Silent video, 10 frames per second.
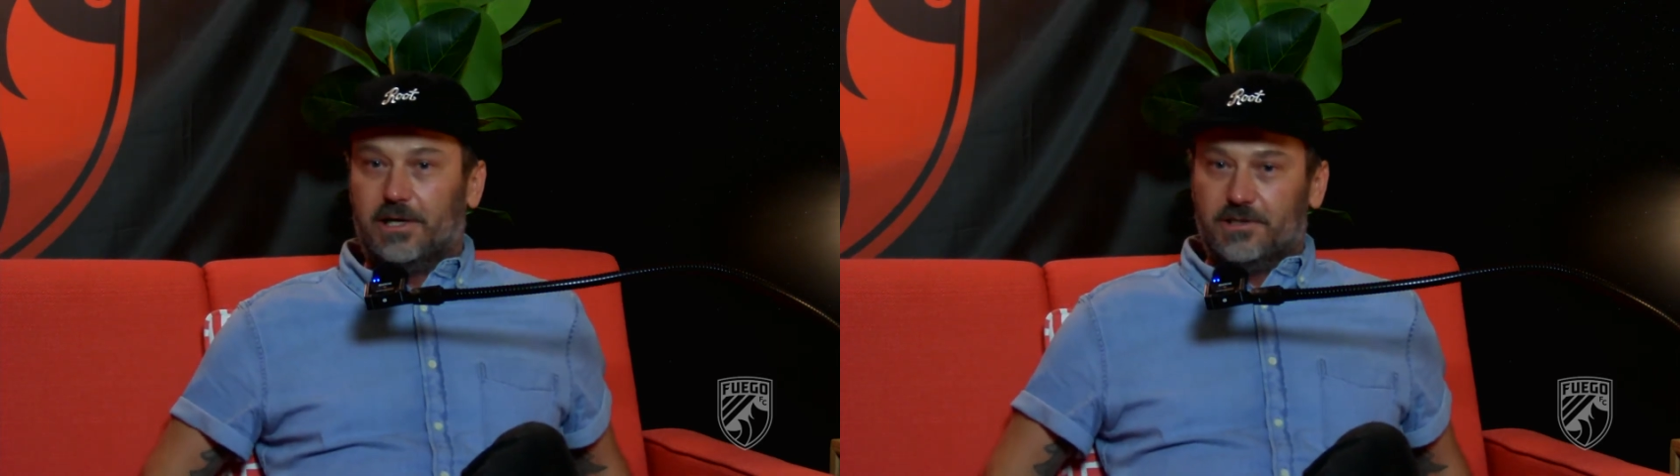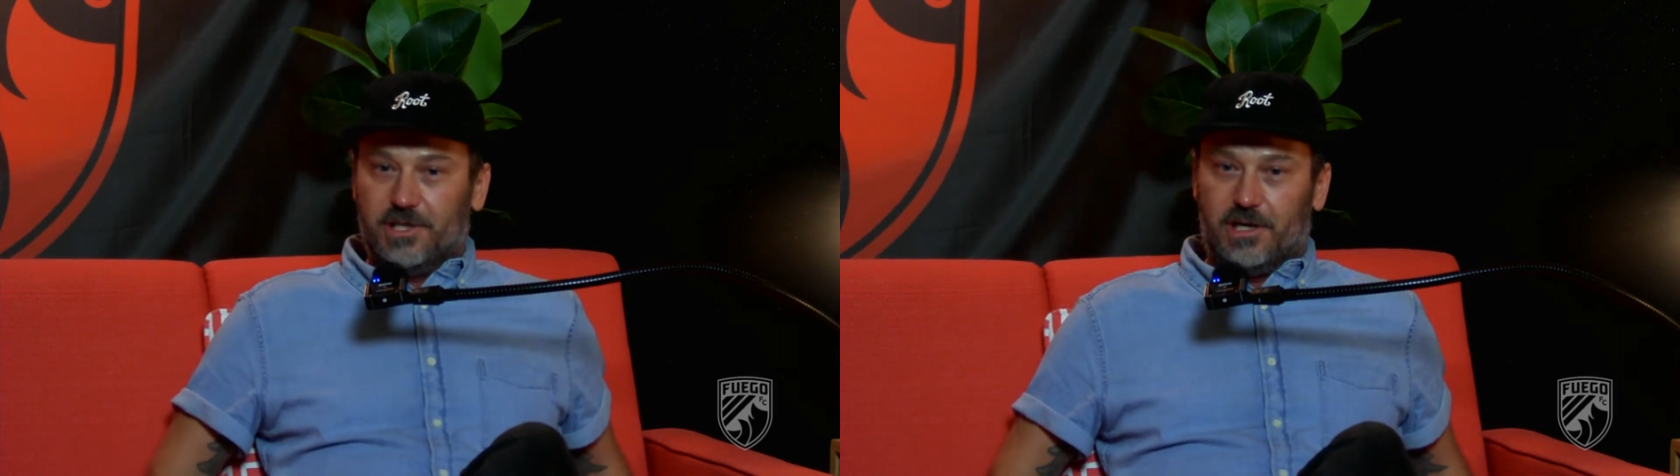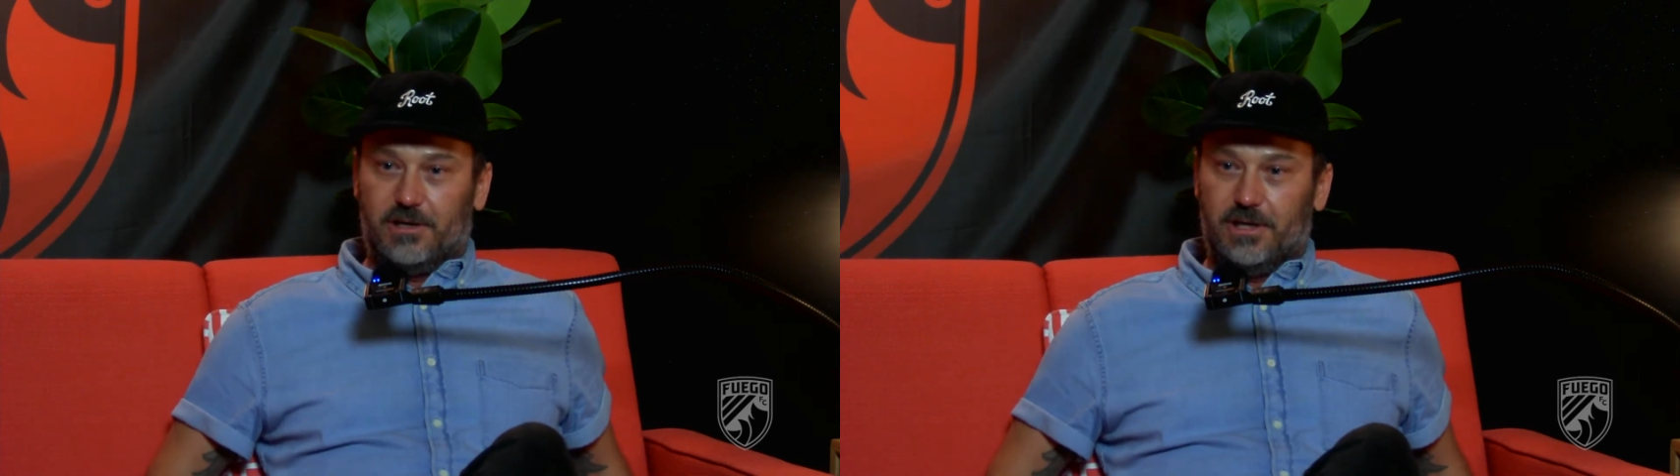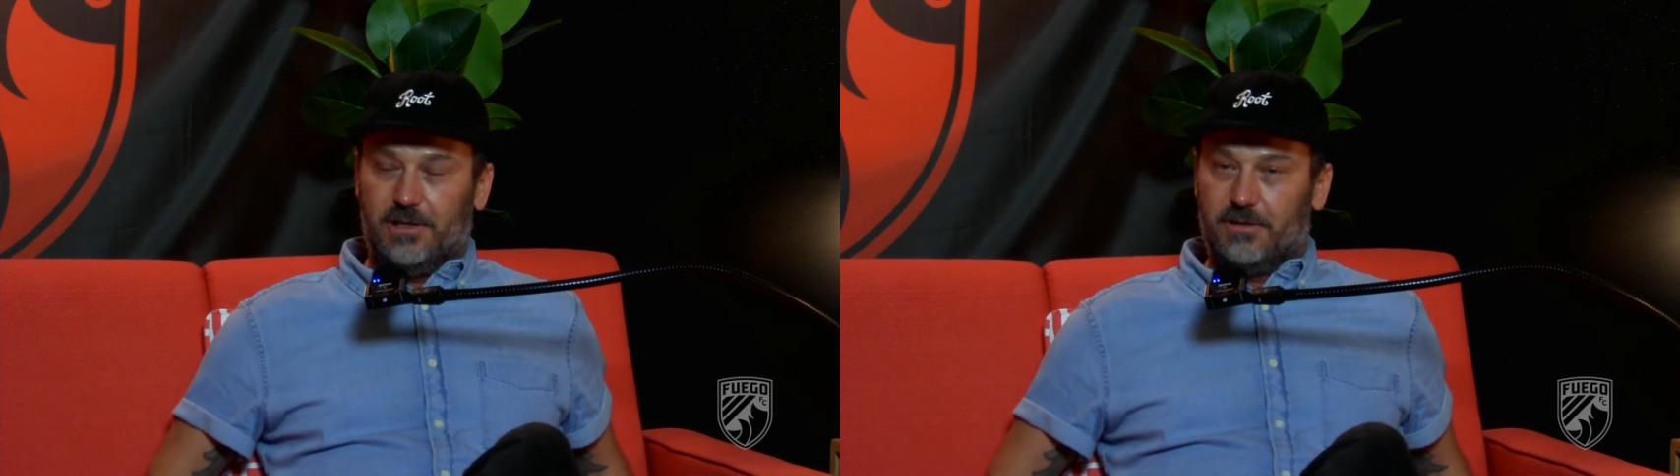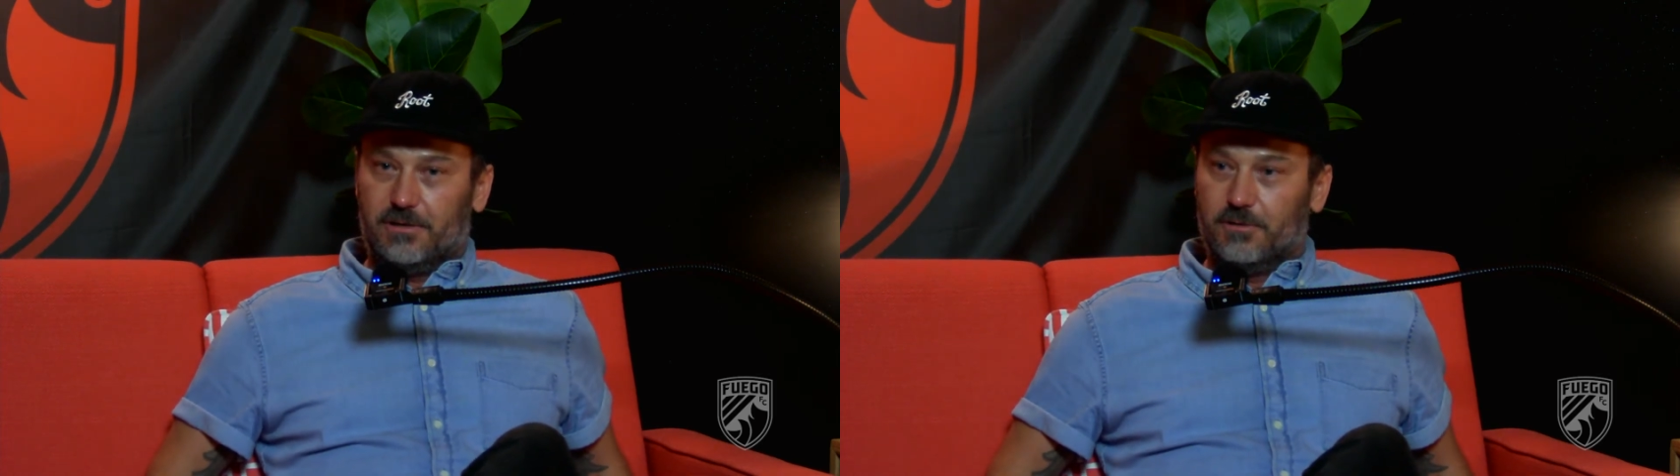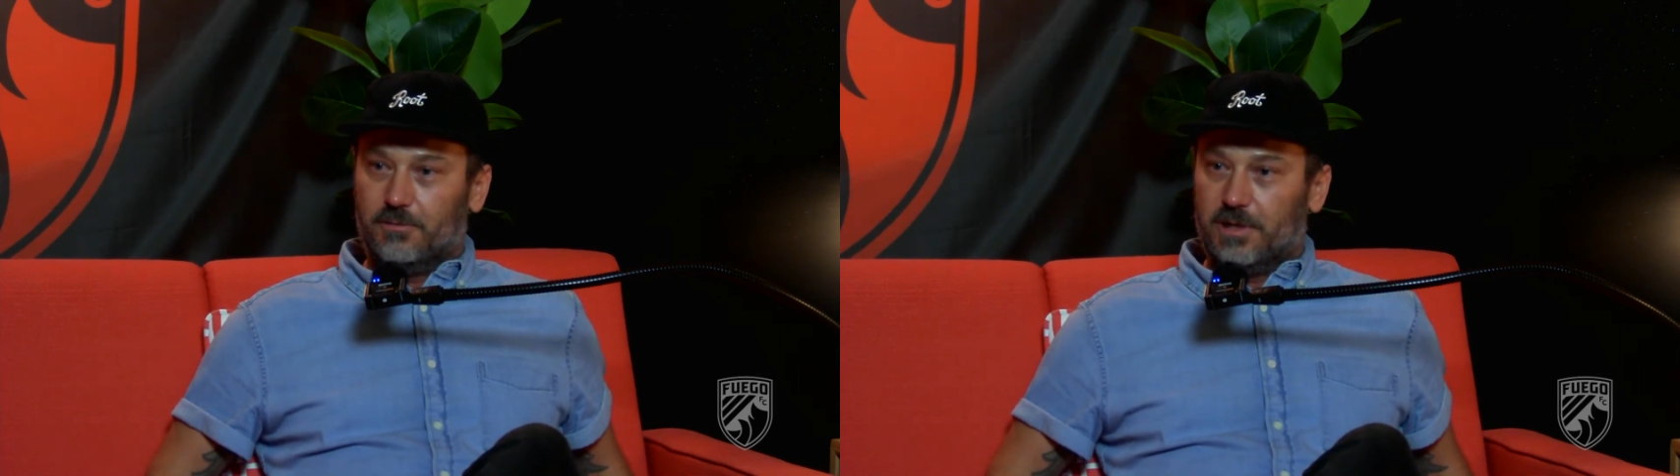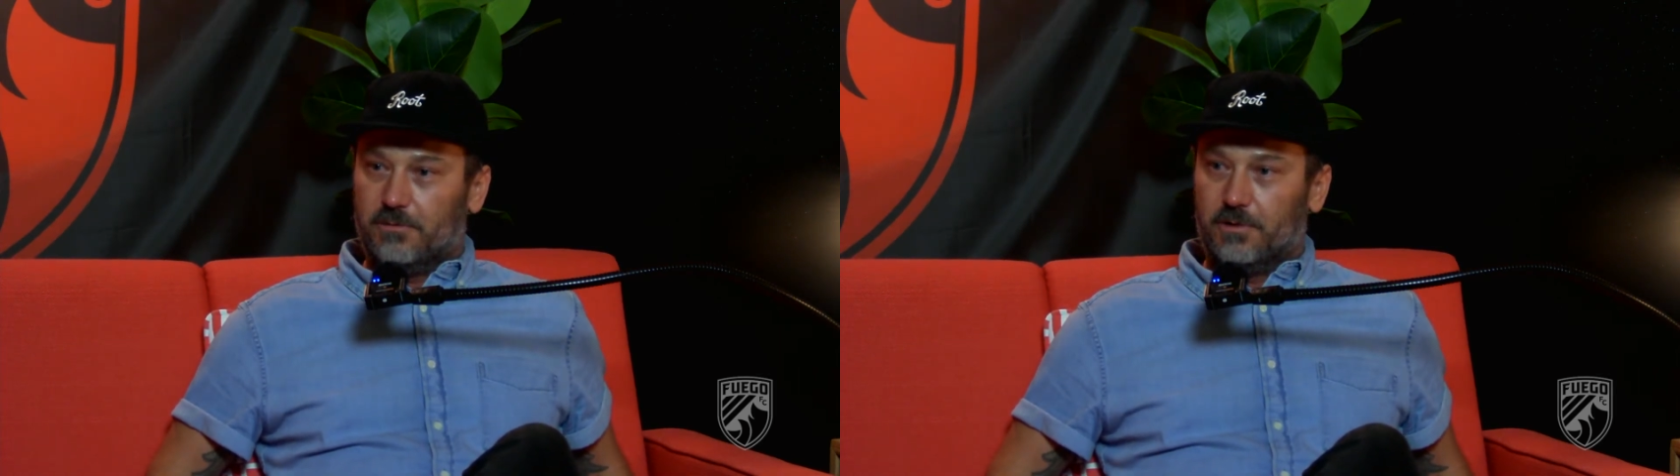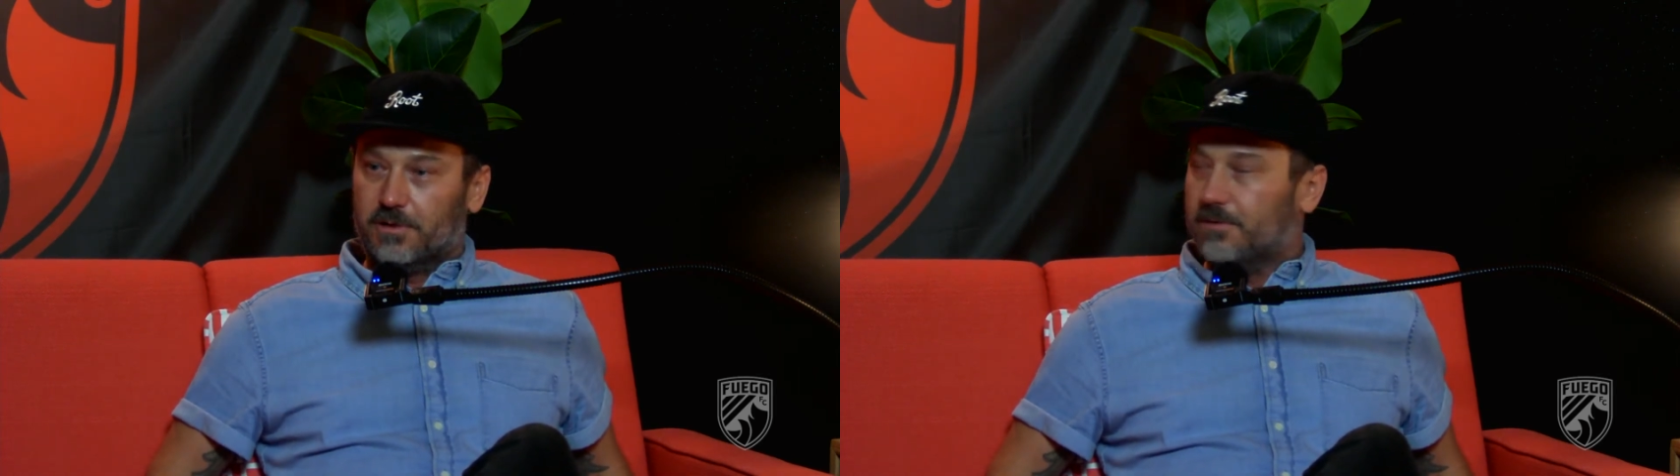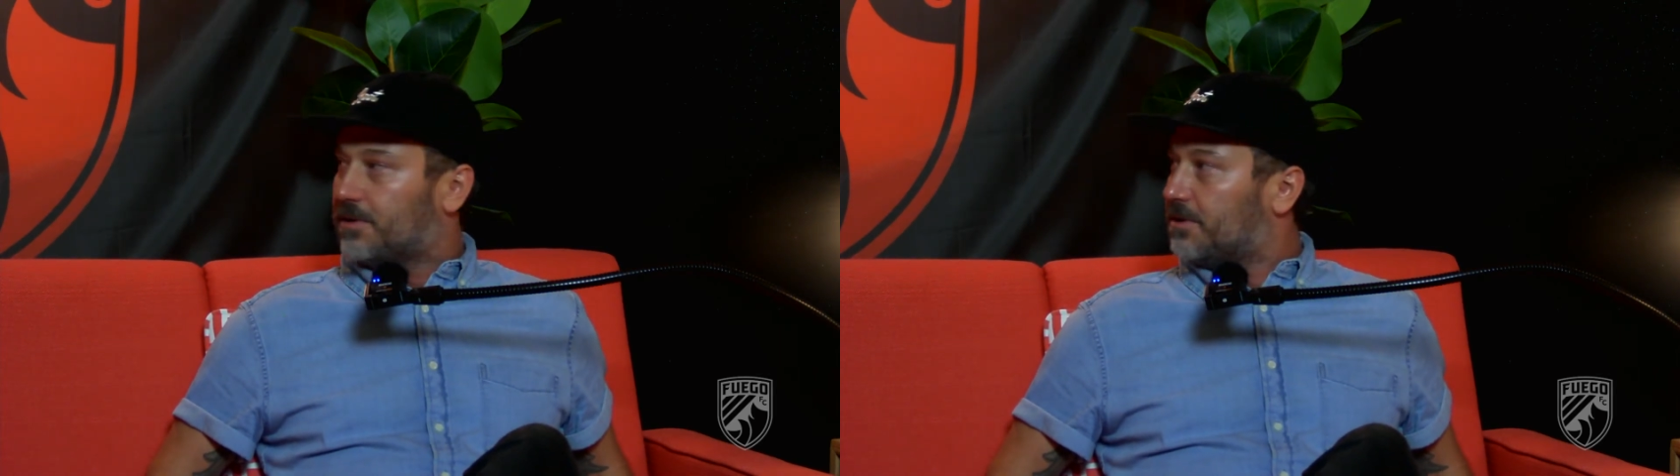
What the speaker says: charity or group that worked with